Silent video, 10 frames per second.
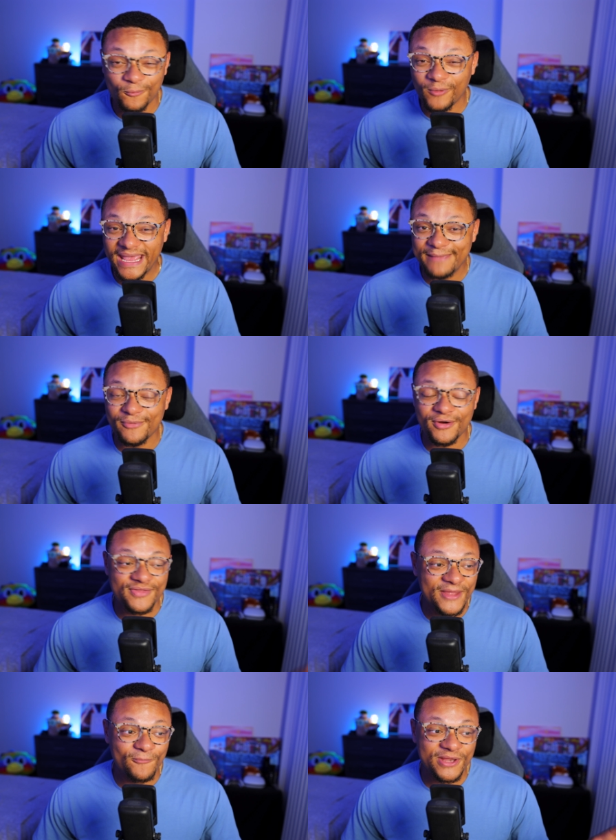way more
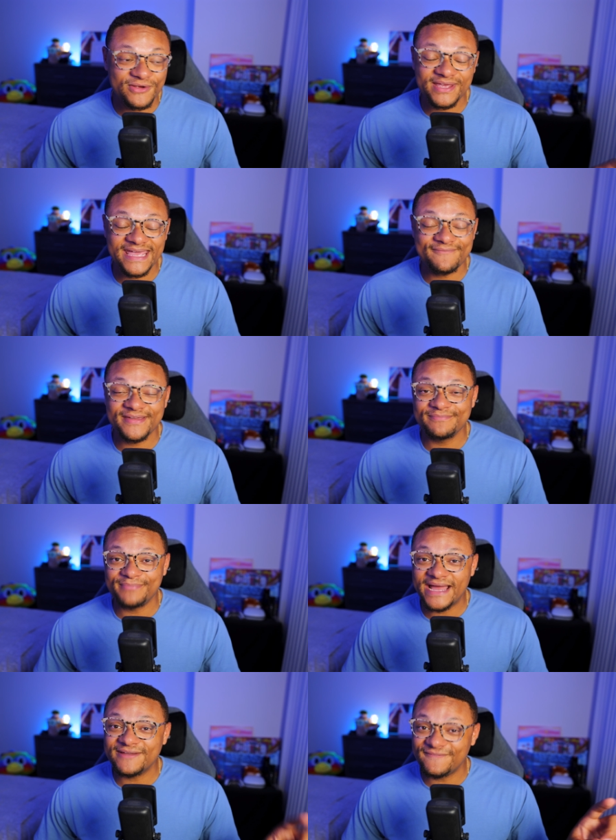than what you're given
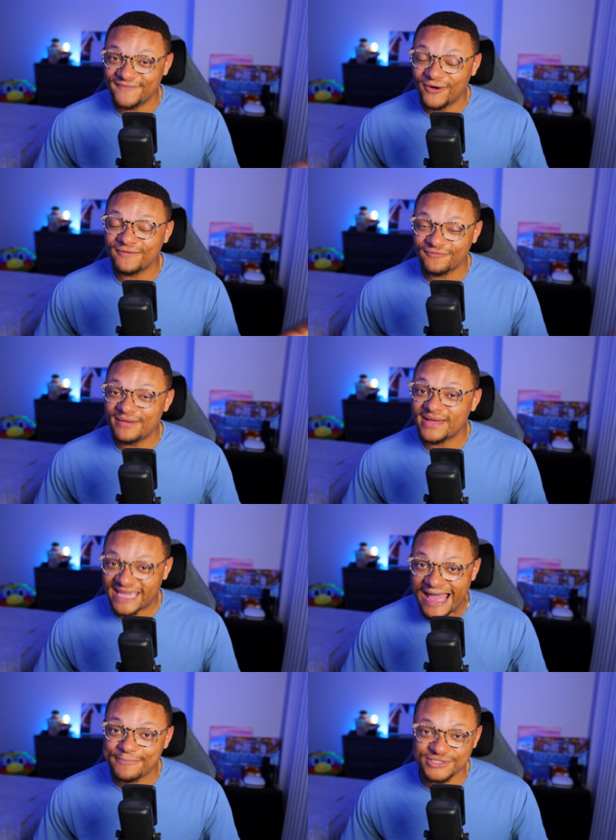by default from a
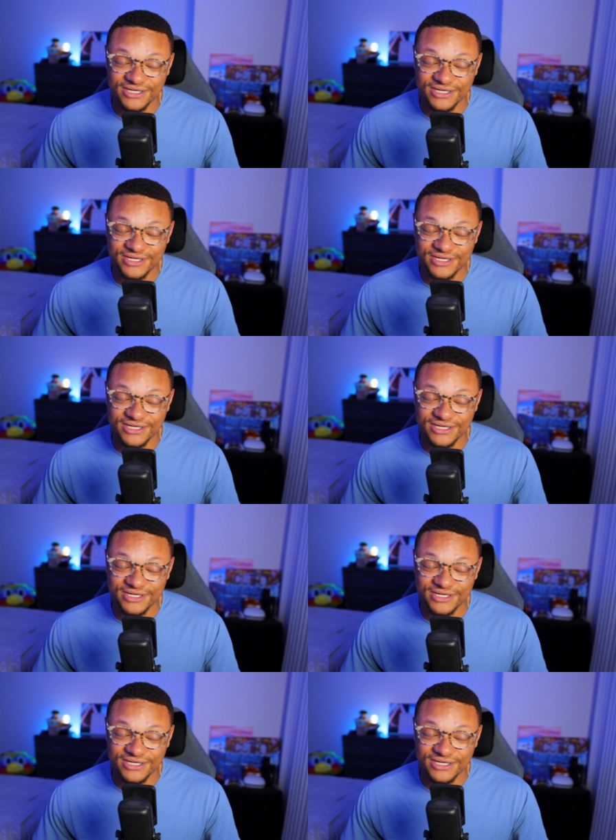capture